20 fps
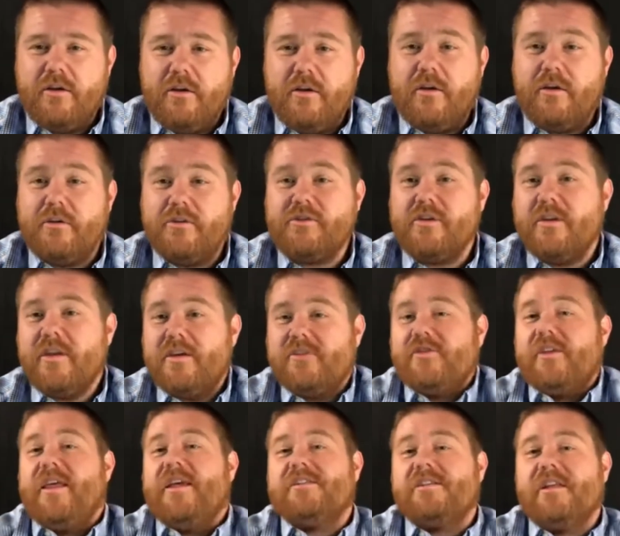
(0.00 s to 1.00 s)
so
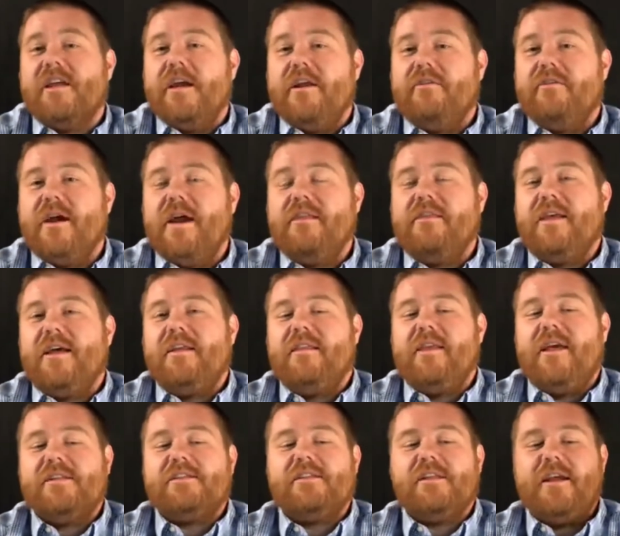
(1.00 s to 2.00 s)
that's lean, right?
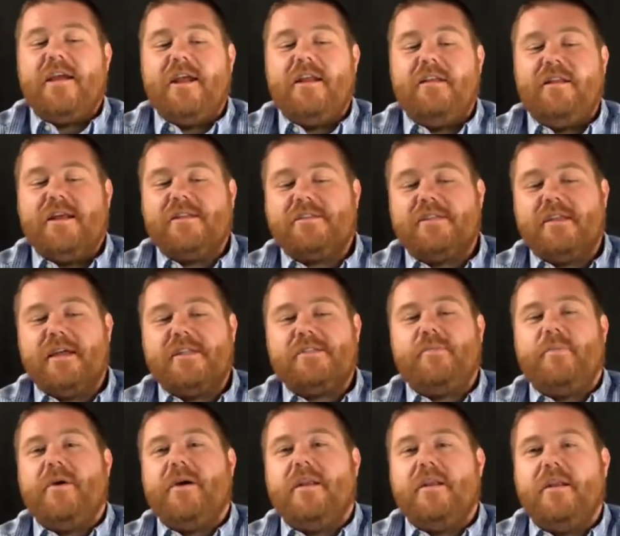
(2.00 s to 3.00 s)
That's lean. That's
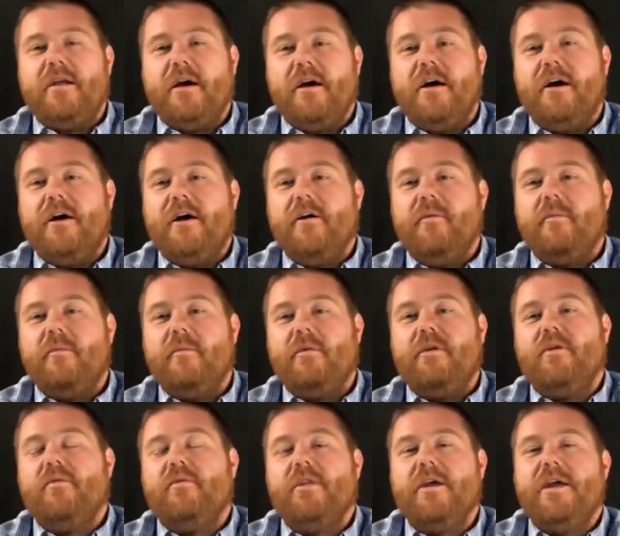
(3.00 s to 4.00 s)
been
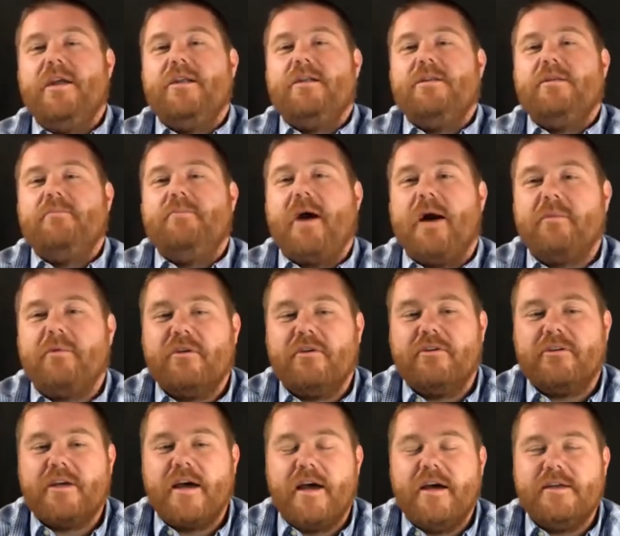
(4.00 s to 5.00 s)
lean
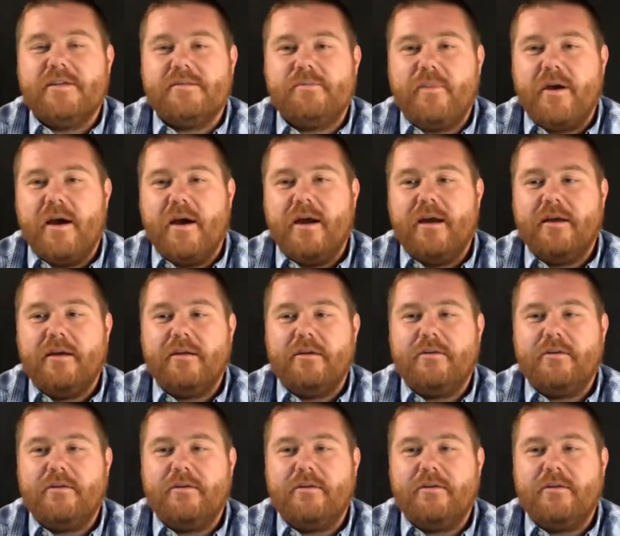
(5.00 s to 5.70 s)
popularized by